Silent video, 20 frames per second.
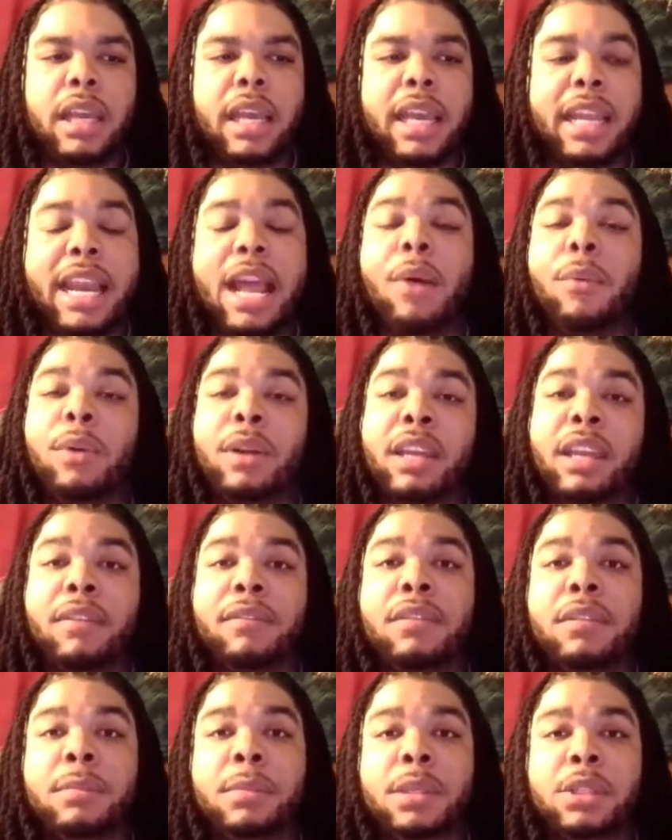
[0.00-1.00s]
and I would
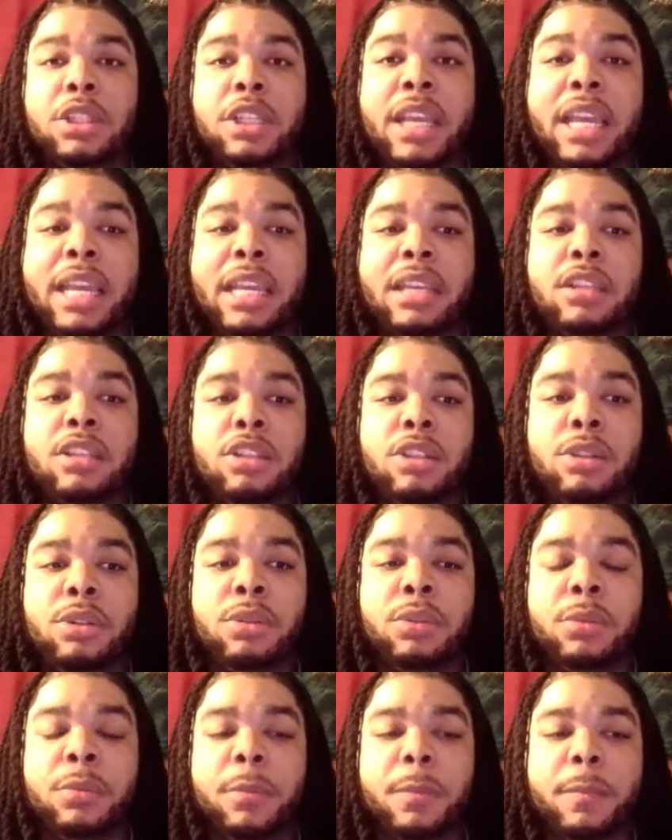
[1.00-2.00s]
give them the chance
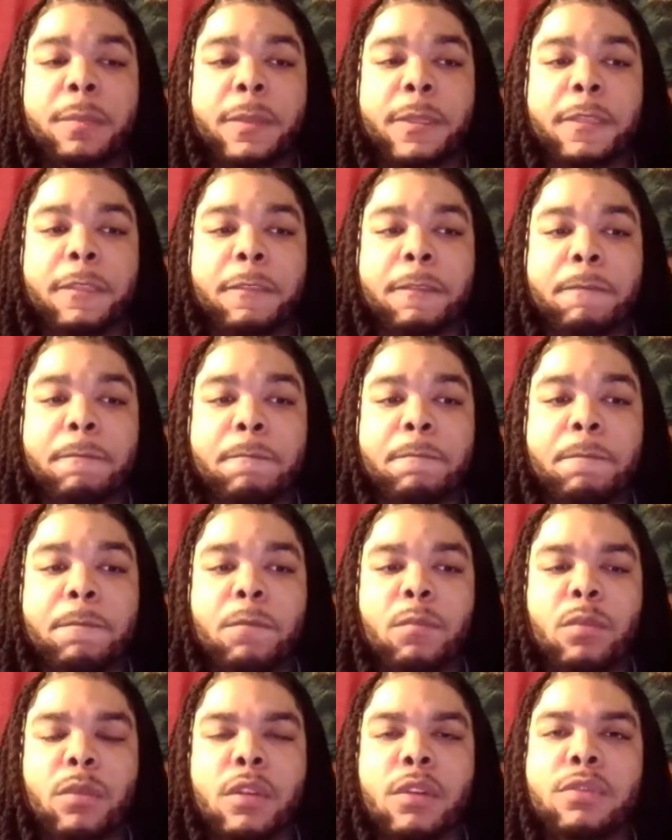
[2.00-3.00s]
to
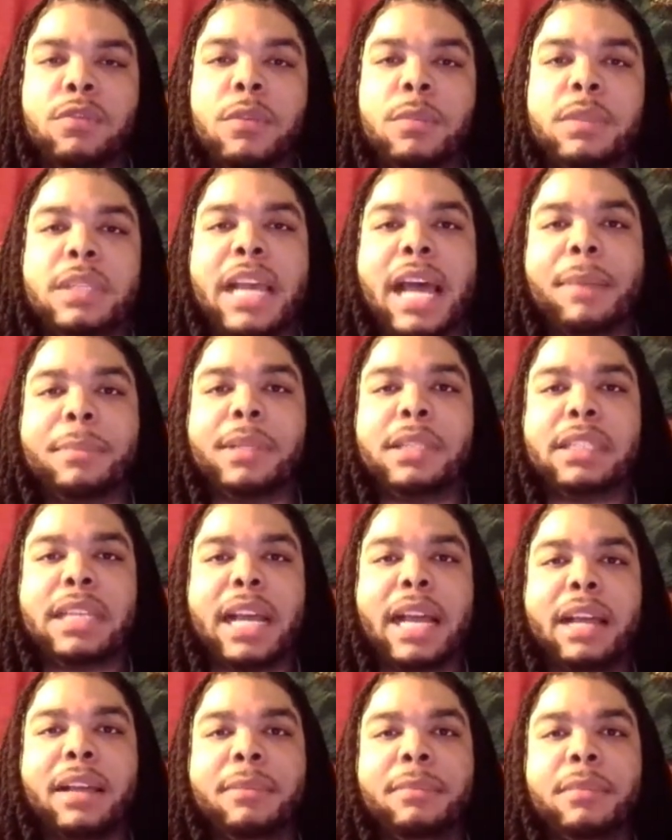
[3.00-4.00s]
from time to
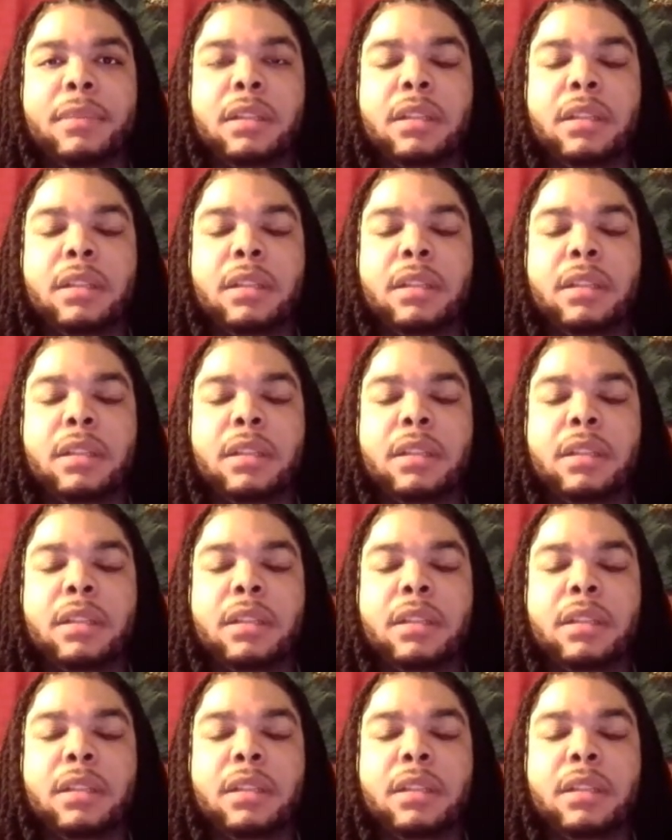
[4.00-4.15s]
time.